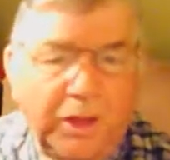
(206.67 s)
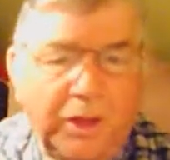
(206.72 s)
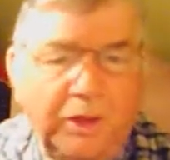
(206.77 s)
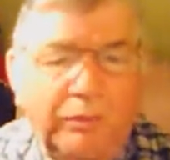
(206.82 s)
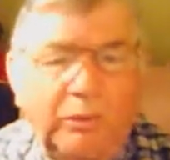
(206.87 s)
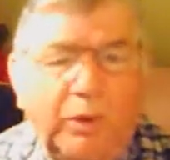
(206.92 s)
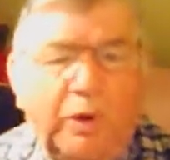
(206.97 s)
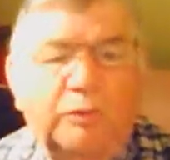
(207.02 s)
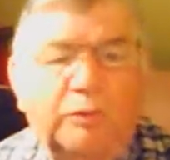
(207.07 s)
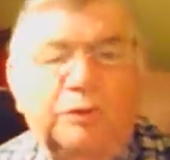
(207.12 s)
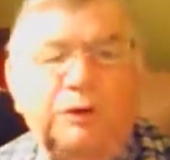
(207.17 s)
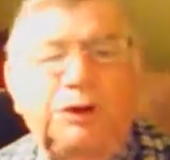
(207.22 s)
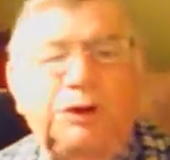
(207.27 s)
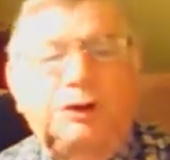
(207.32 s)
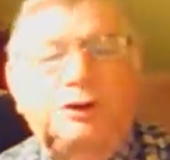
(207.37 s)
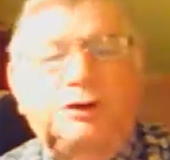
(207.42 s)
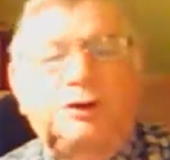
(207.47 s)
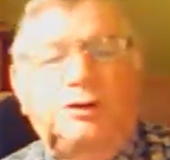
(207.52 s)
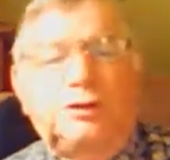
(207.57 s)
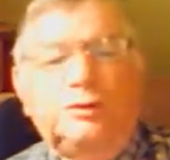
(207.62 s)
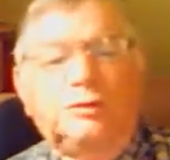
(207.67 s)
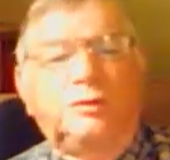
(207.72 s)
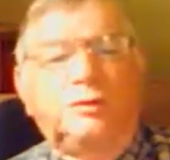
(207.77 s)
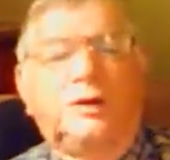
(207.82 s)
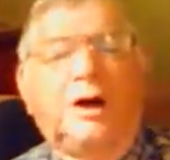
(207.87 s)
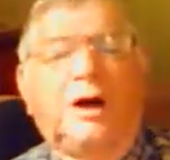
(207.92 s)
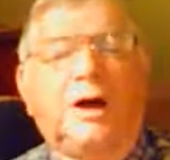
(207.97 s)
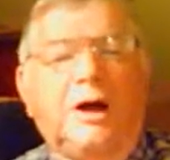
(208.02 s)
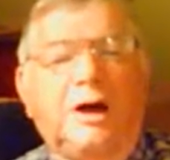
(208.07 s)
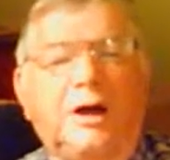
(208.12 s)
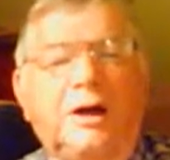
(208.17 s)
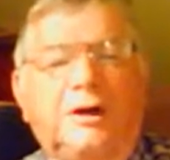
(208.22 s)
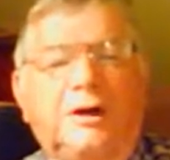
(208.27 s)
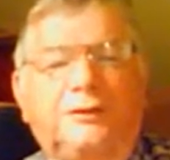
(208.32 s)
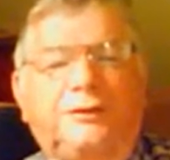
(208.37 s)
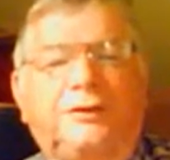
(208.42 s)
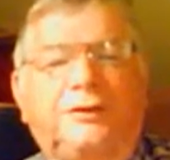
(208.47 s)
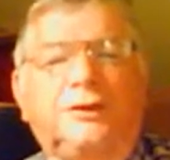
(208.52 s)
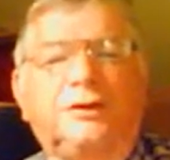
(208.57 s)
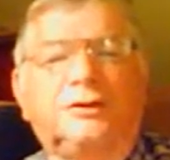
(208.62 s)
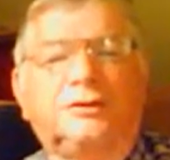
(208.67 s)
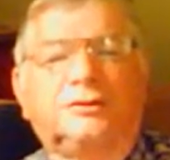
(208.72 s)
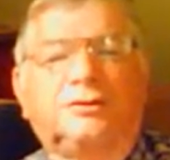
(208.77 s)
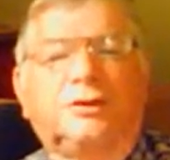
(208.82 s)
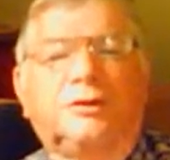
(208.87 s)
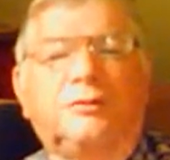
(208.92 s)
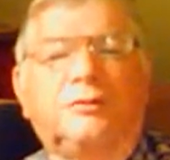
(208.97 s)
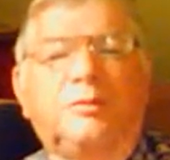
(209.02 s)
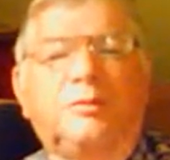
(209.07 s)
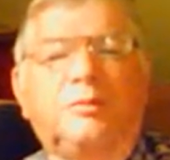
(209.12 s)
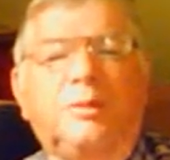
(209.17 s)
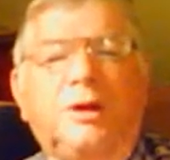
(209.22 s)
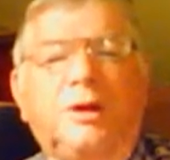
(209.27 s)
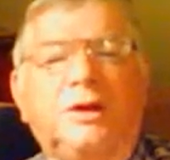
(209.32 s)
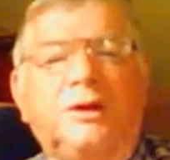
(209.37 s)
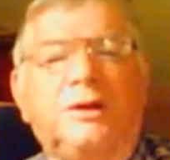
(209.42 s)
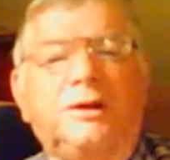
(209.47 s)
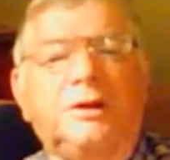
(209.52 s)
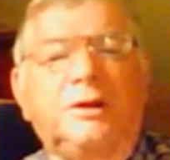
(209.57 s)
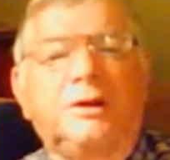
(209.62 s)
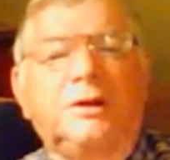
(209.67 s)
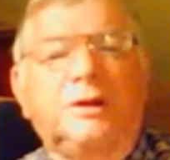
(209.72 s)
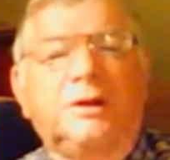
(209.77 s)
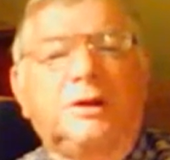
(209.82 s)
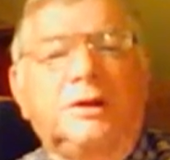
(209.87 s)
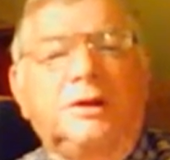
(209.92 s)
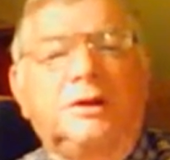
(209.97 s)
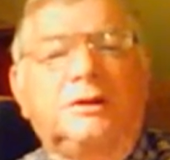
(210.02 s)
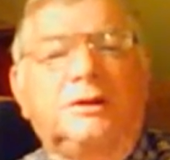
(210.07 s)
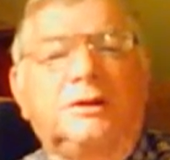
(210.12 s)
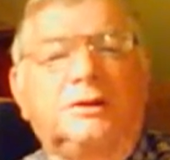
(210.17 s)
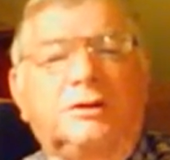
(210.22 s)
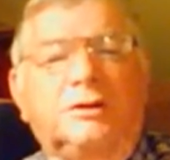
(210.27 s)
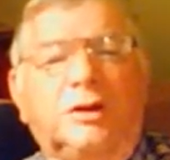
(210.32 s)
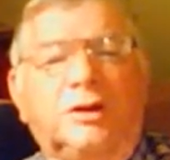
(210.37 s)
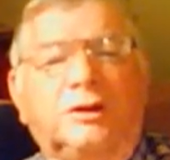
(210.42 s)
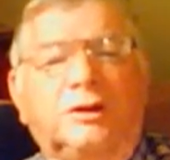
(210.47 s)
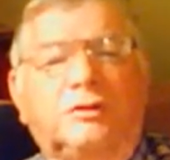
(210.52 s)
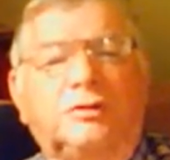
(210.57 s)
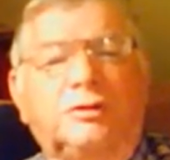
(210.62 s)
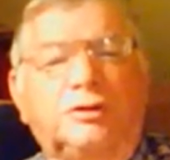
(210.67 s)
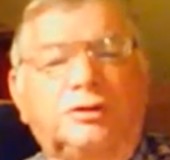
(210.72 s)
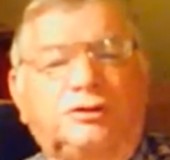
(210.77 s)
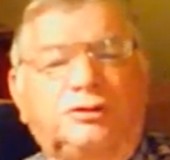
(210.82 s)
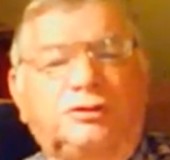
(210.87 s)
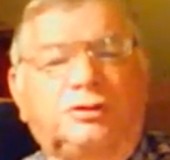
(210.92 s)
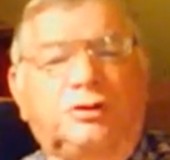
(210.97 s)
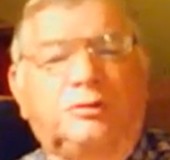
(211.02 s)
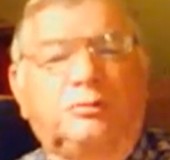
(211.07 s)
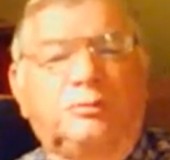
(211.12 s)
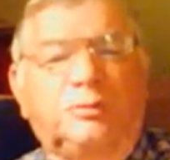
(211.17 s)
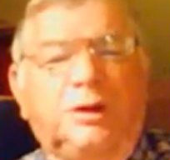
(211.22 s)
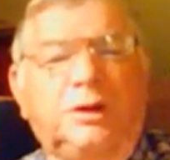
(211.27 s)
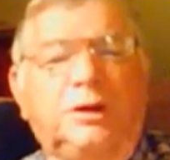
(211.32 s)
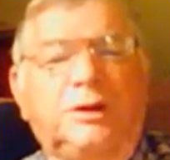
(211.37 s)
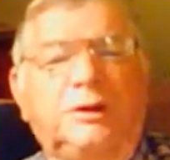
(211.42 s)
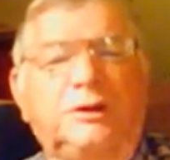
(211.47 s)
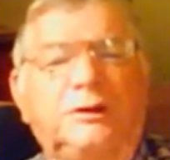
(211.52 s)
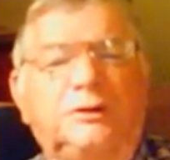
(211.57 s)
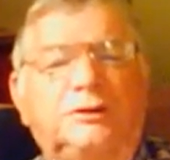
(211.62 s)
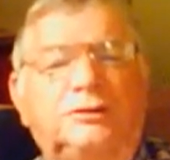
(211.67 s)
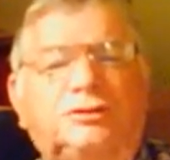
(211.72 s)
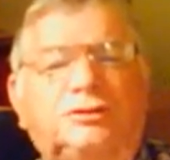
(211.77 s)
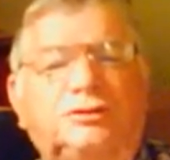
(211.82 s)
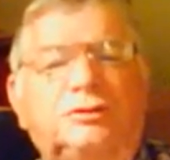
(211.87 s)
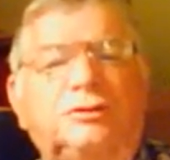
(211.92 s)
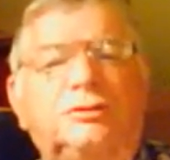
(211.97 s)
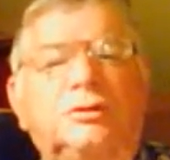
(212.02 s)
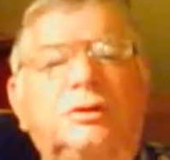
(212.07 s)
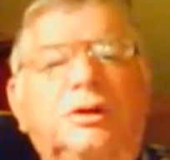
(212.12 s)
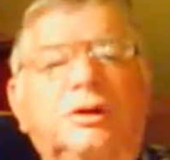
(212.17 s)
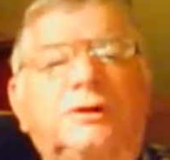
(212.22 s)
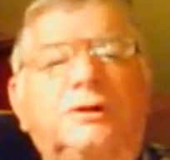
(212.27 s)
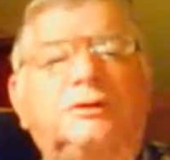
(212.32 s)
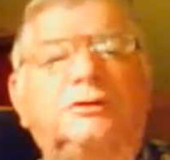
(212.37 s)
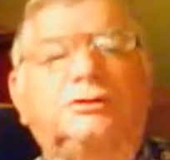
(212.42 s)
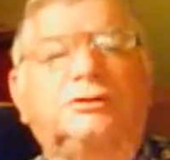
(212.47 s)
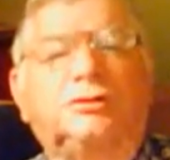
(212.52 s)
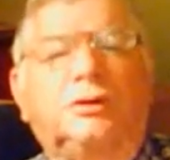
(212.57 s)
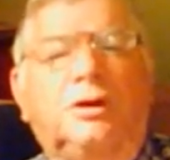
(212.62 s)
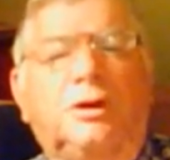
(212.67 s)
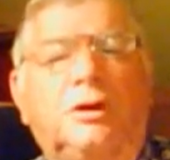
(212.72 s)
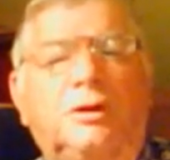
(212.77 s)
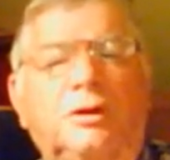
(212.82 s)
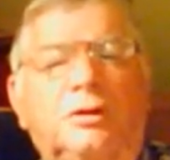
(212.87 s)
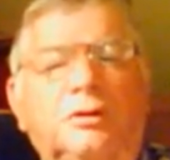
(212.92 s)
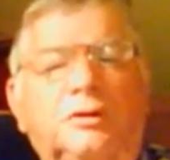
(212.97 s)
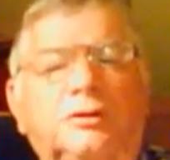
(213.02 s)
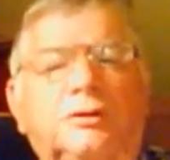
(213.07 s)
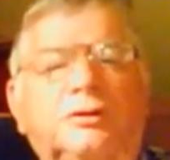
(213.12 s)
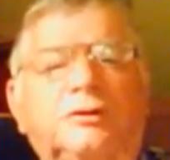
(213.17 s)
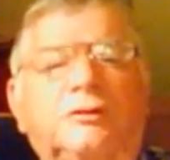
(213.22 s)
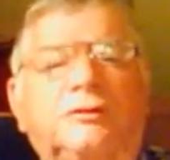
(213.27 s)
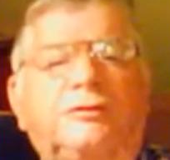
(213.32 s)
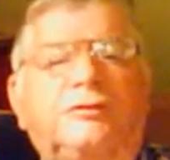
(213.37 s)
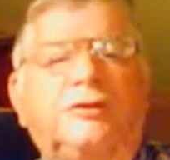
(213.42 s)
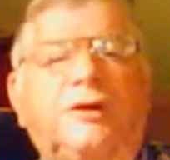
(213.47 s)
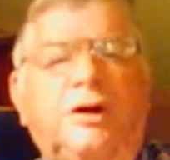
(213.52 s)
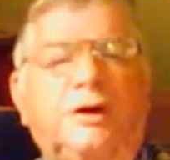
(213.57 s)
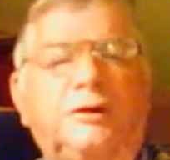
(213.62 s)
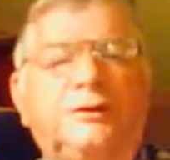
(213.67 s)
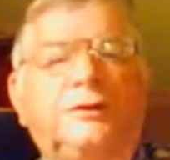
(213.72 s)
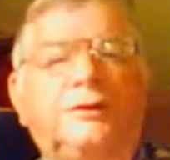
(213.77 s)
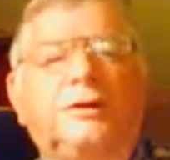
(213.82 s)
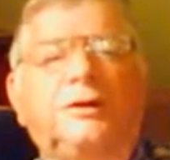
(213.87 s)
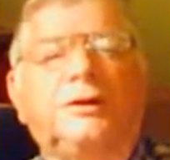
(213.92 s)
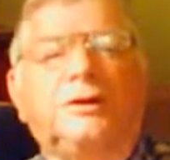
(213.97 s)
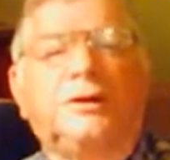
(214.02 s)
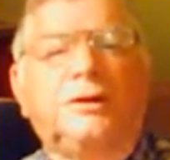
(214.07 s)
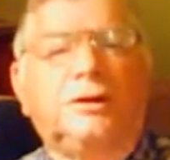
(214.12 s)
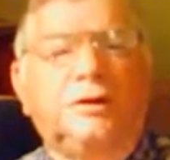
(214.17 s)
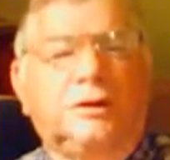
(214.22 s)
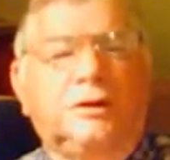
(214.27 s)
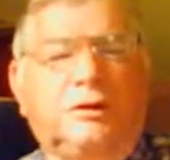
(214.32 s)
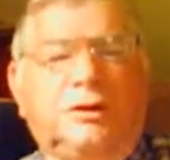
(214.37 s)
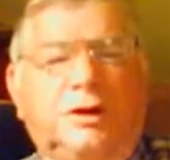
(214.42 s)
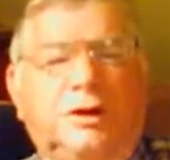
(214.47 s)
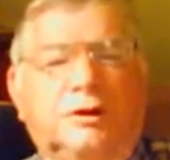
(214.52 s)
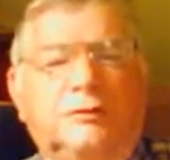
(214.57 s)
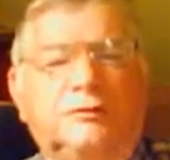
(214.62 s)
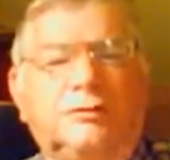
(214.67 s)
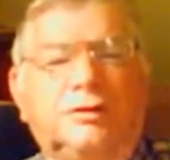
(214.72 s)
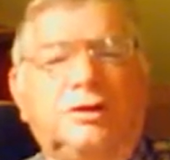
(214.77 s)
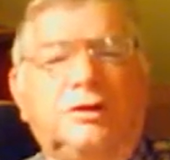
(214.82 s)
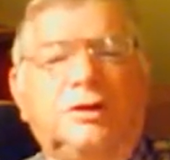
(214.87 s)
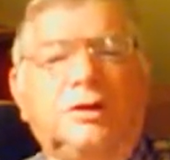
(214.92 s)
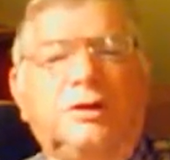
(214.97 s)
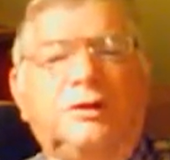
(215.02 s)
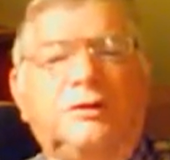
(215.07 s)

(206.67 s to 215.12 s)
And what we need to do, the higher things of a man, in a Christian man, is to exalt the Father in heaven.